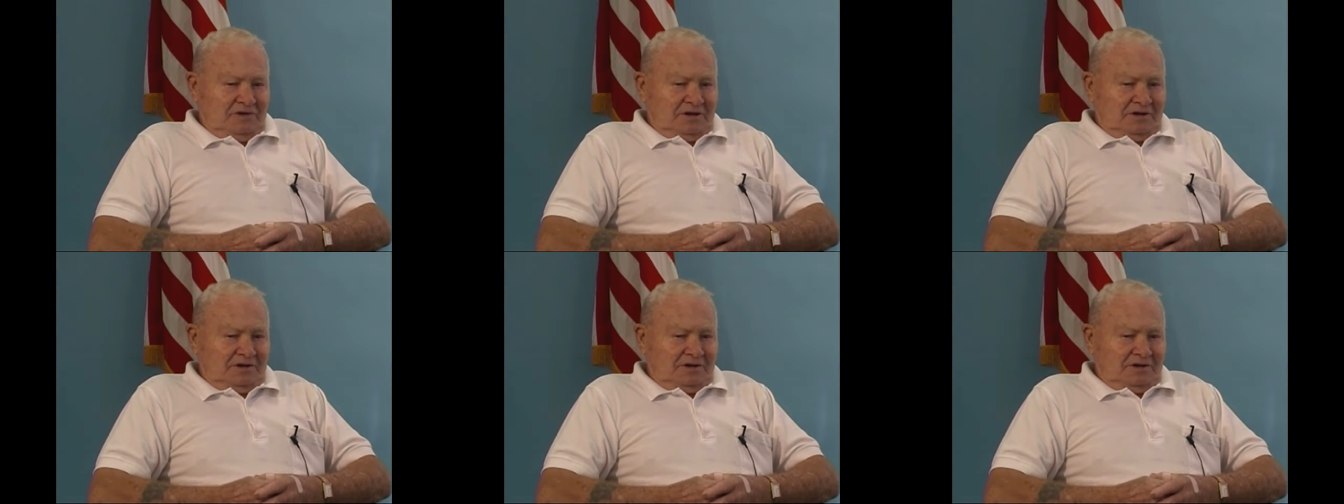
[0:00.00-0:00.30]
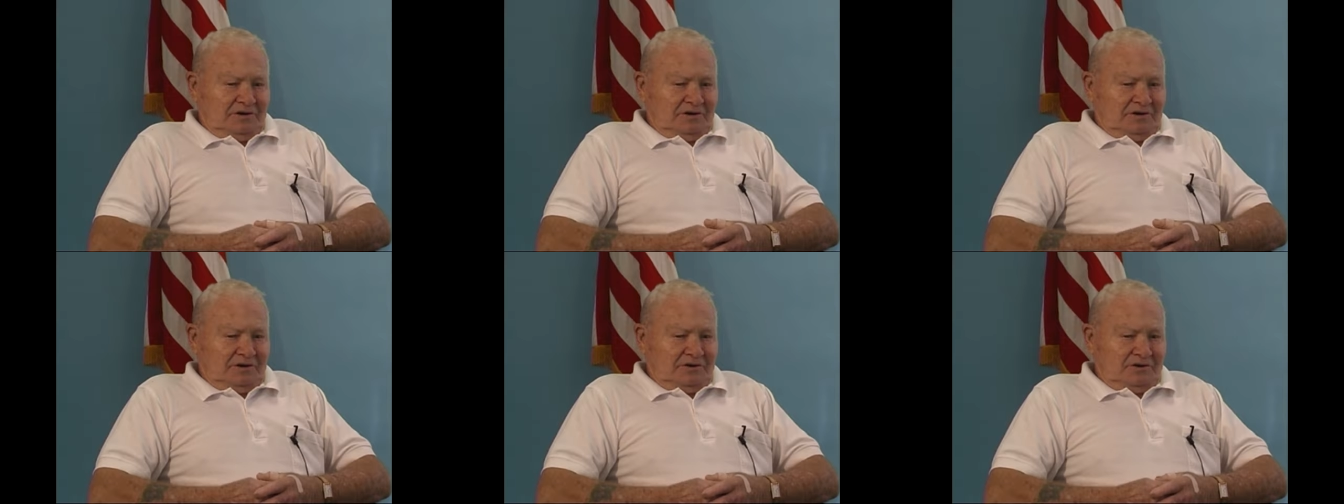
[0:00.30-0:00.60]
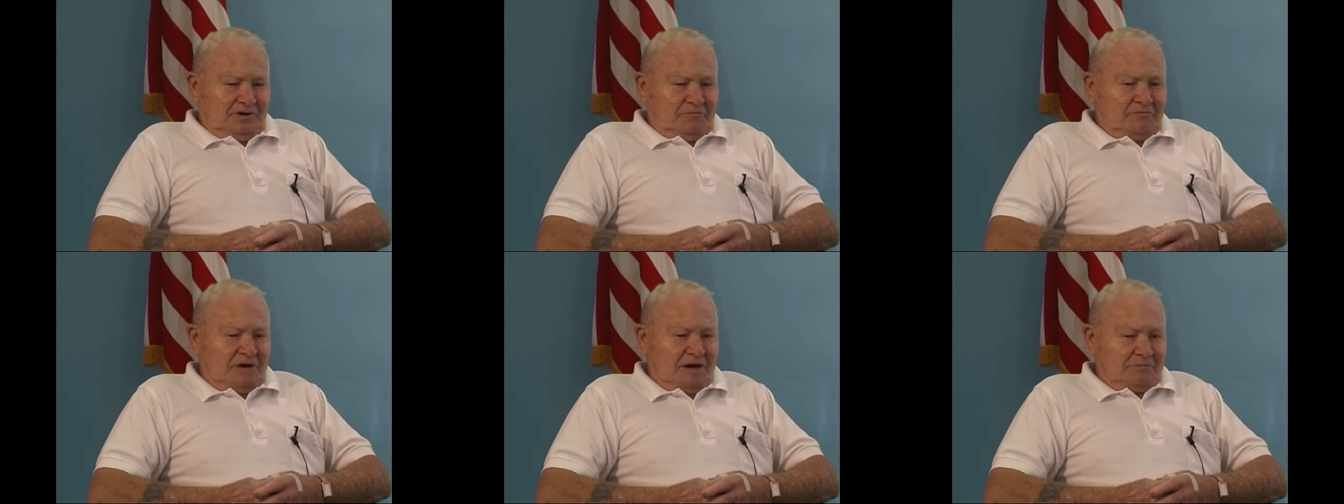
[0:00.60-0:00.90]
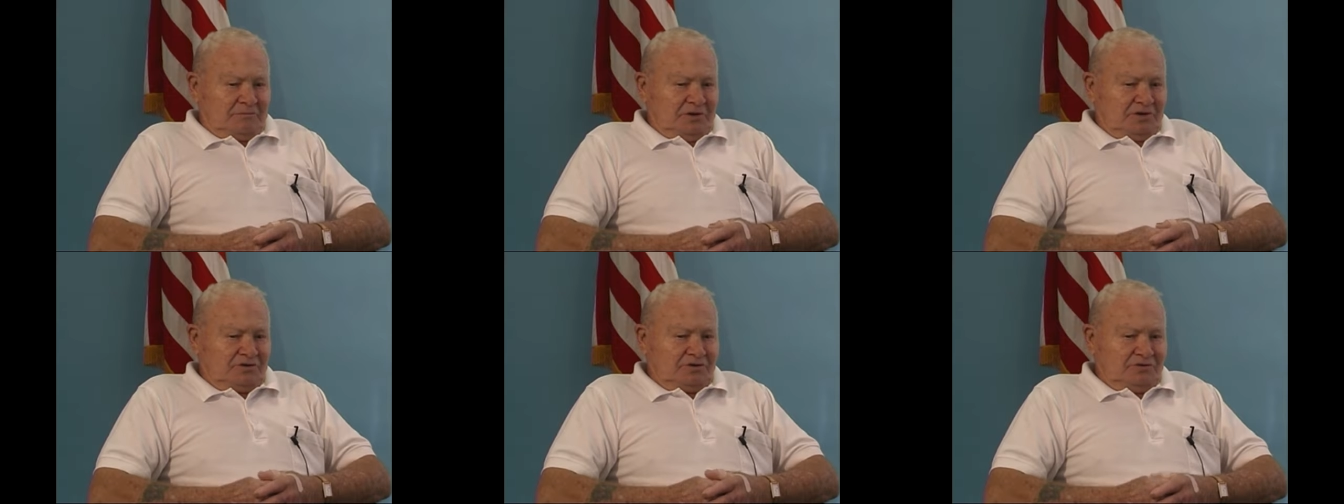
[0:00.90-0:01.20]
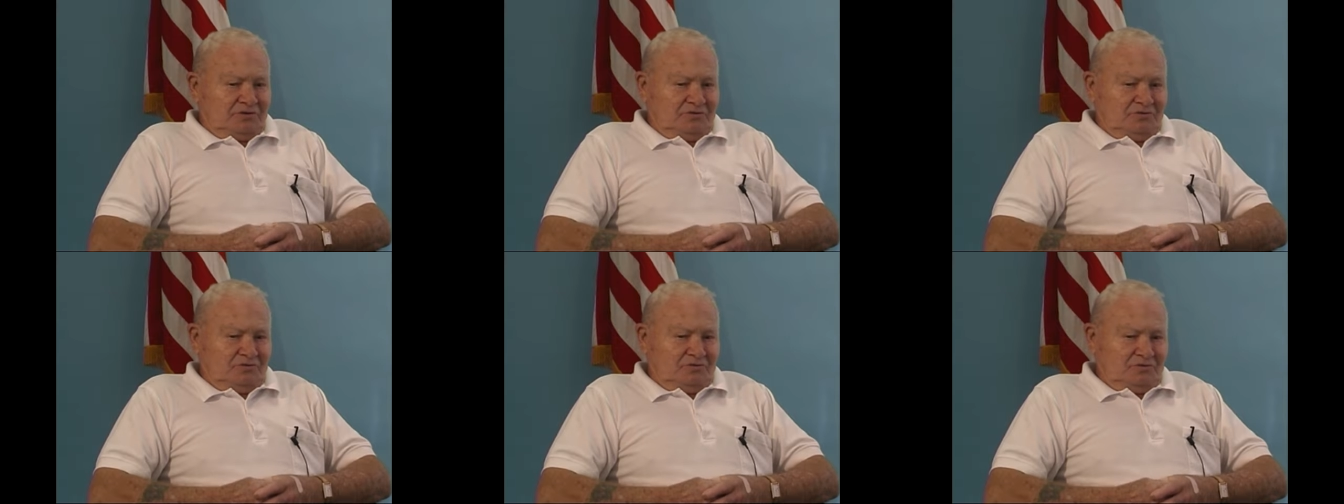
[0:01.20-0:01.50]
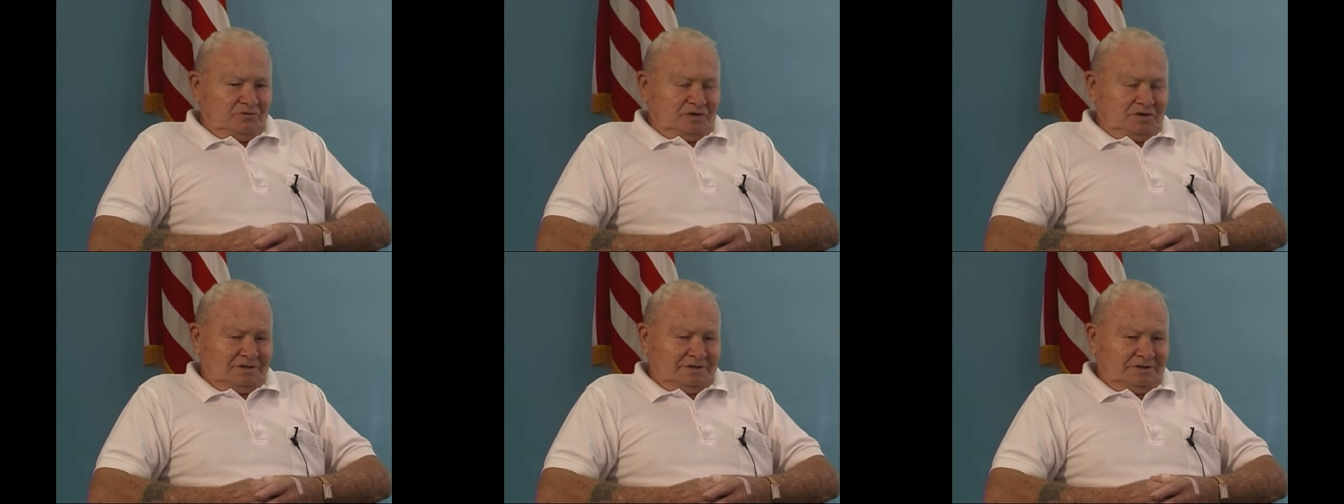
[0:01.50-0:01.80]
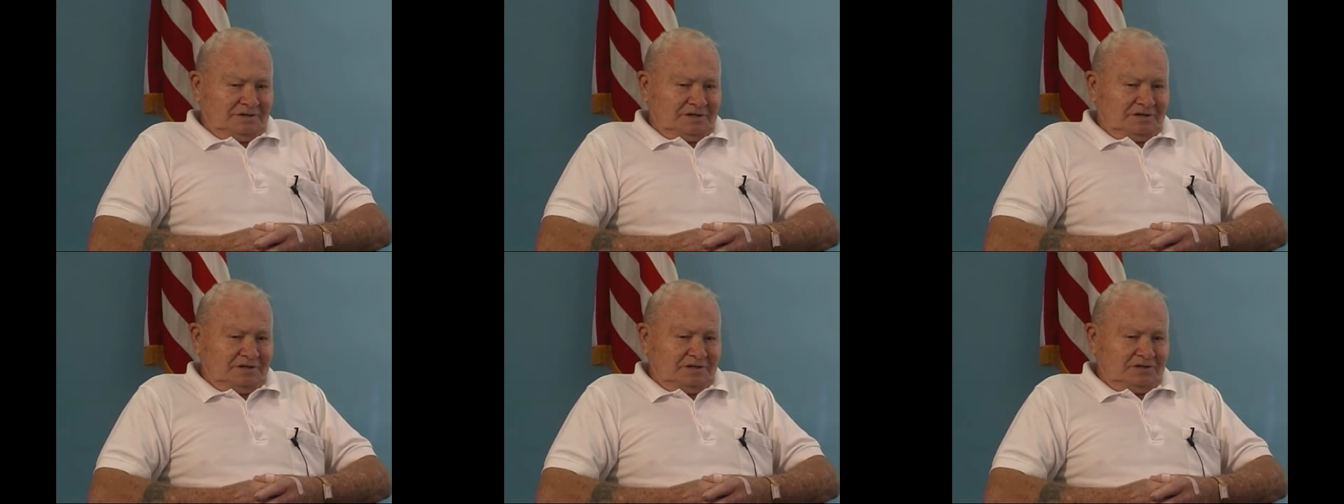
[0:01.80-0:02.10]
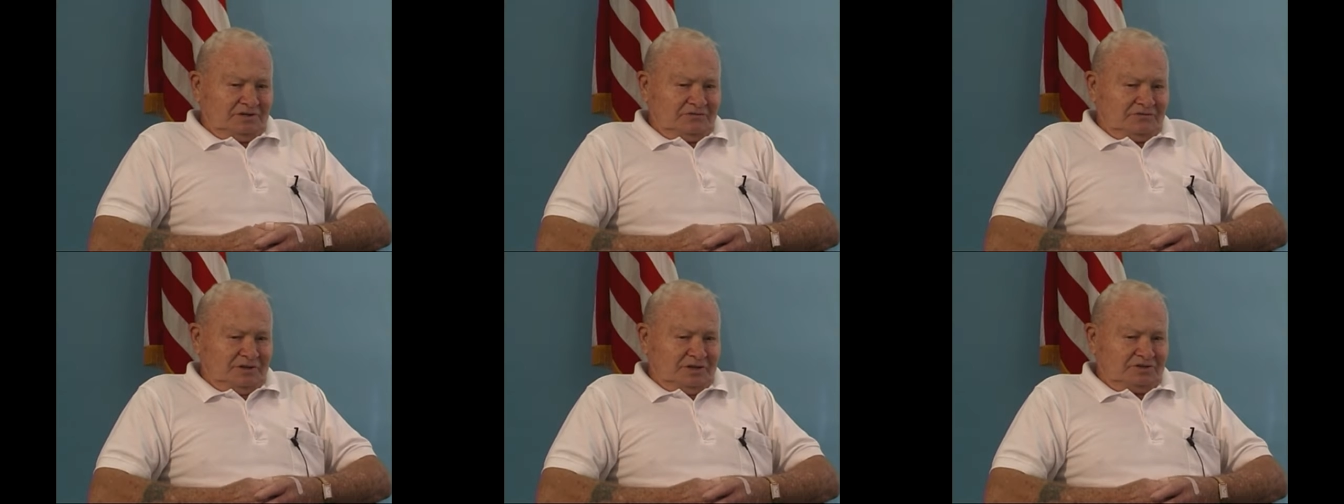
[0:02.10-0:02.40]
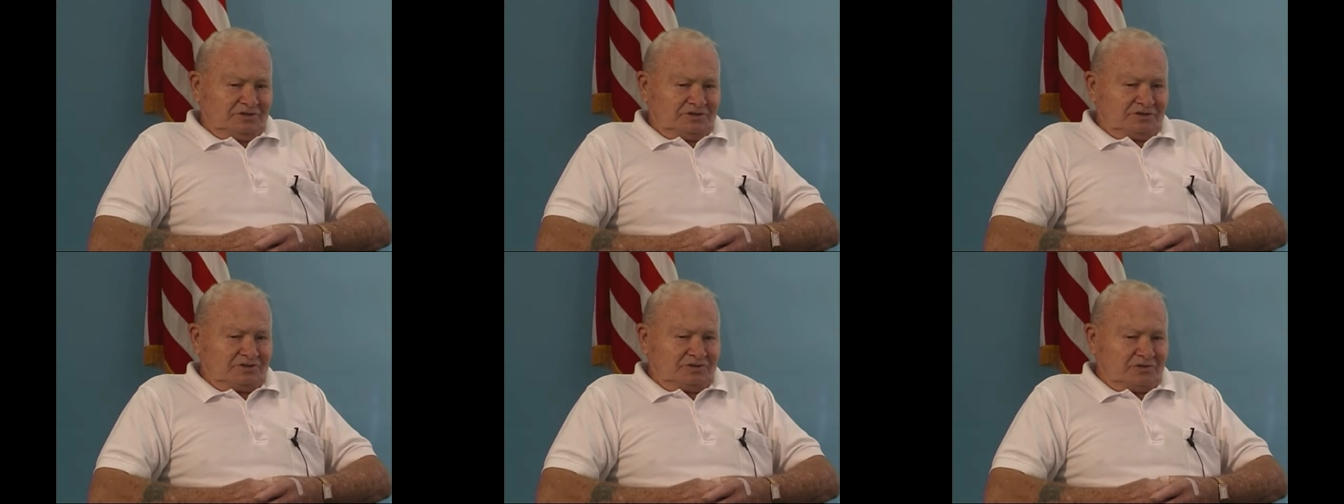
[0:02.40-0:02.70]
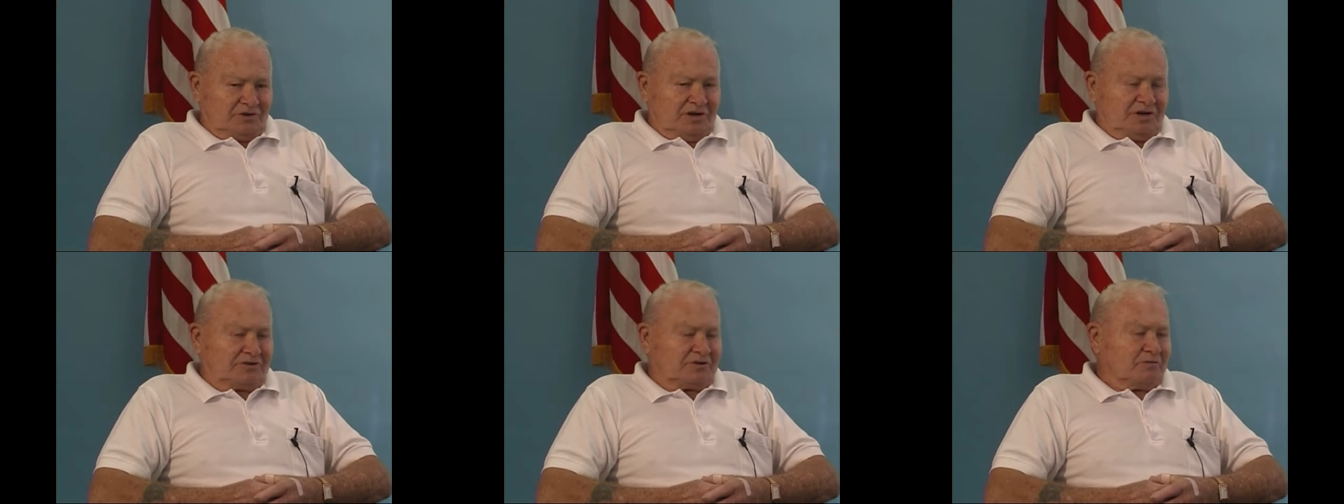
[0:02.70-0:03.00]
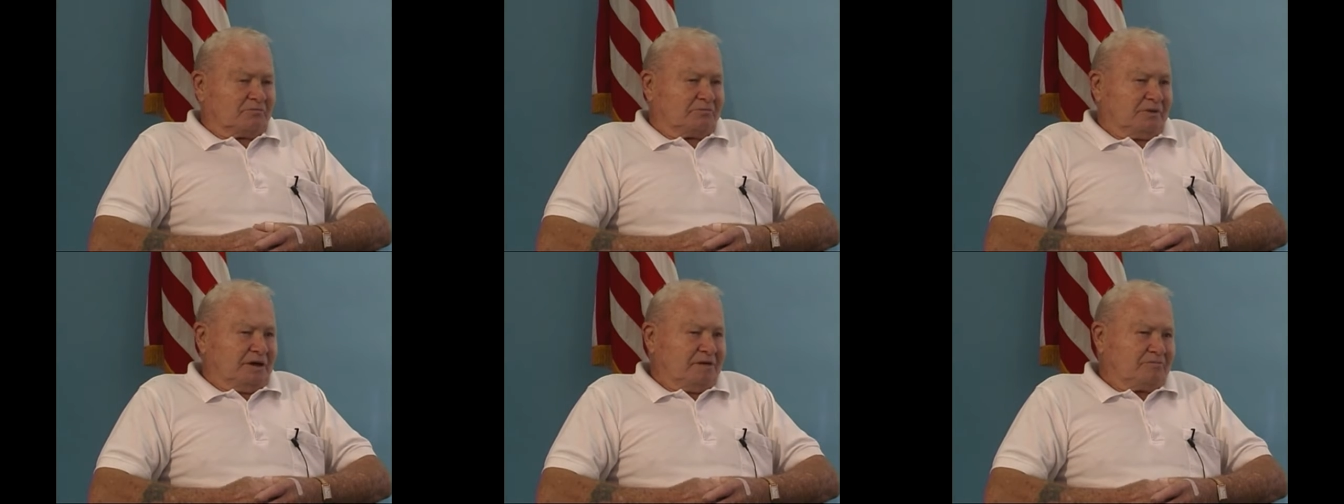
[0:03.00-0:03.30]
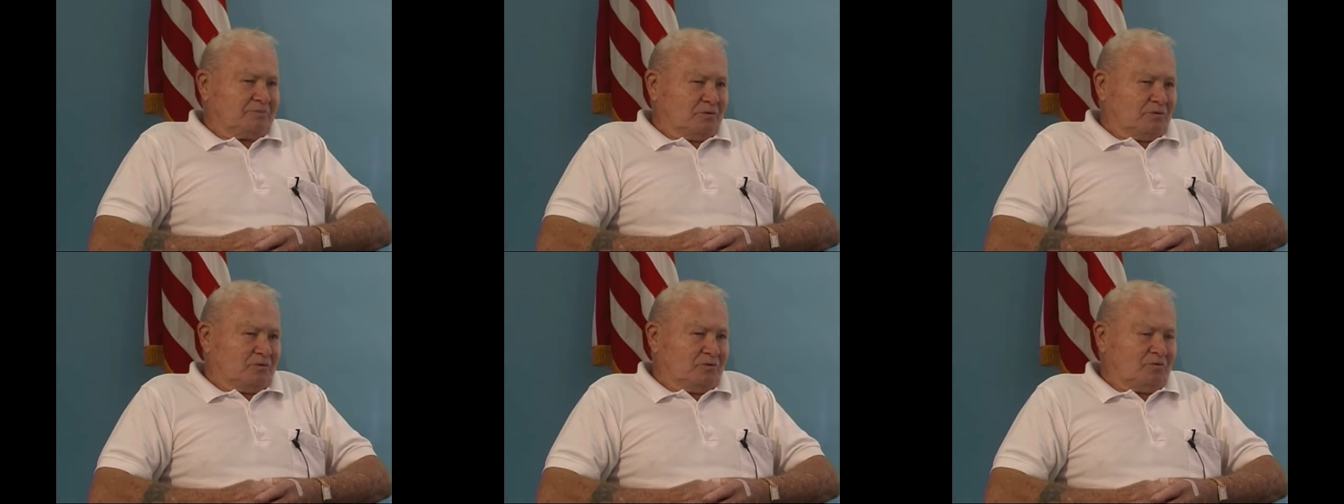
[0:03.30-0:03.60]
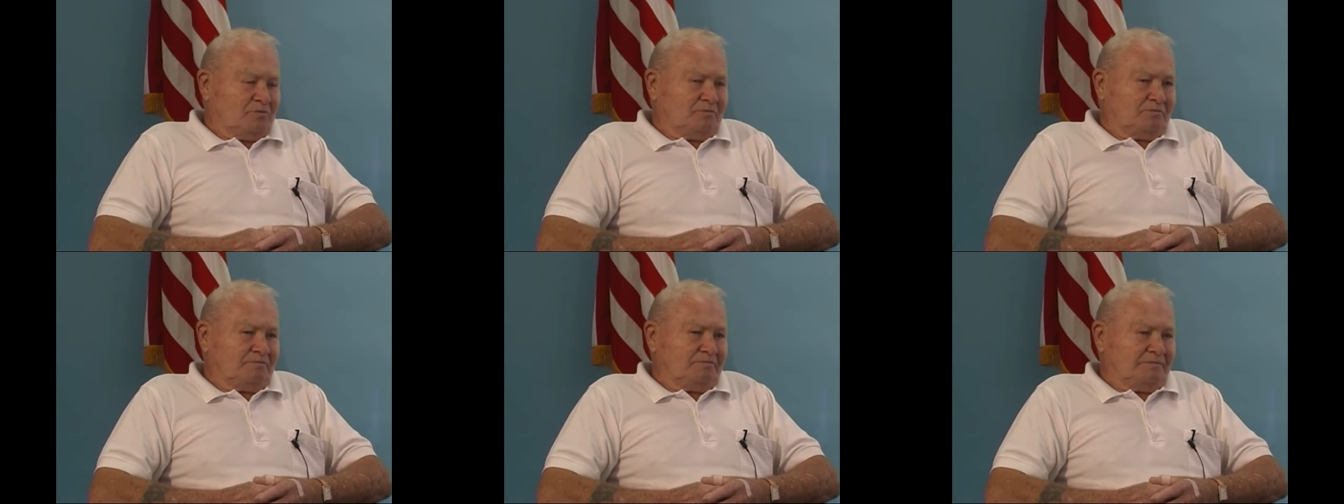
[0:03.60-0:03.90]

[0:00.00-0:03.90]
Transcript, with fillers: uh, commit to uh, division strength of people,